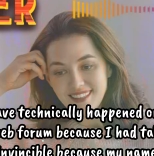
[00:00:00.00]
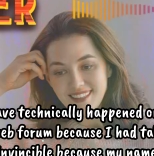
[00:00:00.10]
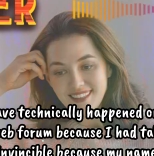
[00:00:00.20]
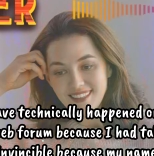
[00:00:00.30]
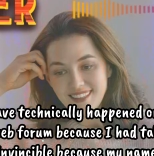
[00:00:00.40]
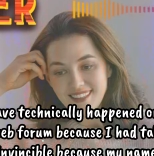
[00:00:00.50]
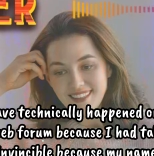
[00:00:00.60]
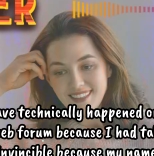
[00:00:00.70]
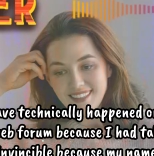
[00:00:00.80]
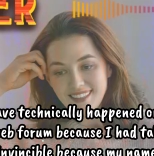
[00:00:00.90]

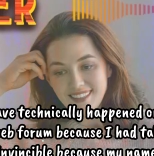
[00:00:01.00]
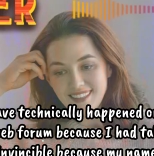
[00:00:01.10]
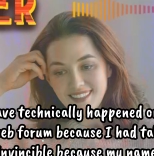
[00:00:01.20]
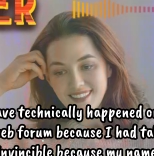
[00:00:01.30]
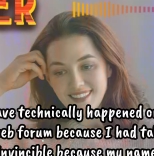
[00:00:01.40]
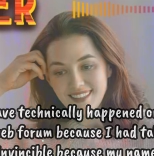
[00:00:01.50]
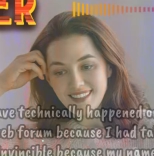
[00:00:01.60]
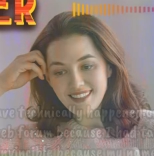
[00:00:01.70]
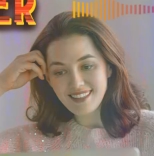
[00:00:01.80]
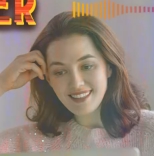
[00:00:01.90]

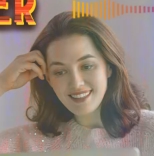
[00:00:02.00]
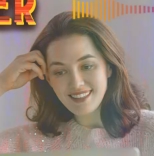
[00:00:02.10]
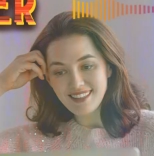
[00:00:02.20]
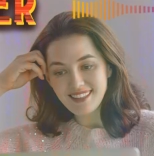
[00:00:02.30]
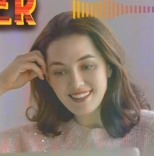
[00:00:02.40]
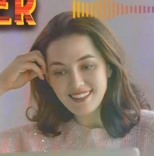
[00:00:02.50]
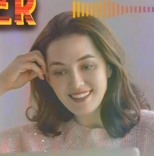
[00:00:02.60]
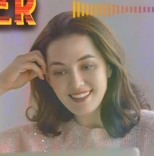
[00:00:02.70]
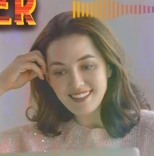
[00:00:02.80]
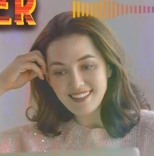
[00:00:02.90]

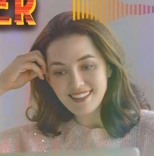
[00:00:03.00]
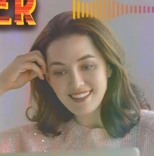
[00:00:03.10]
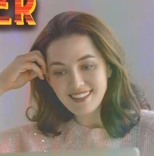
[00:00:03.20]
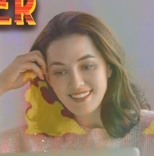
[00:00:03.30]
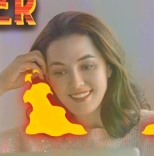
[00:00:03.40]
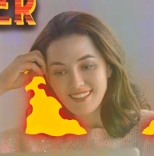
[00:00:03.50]
(silence)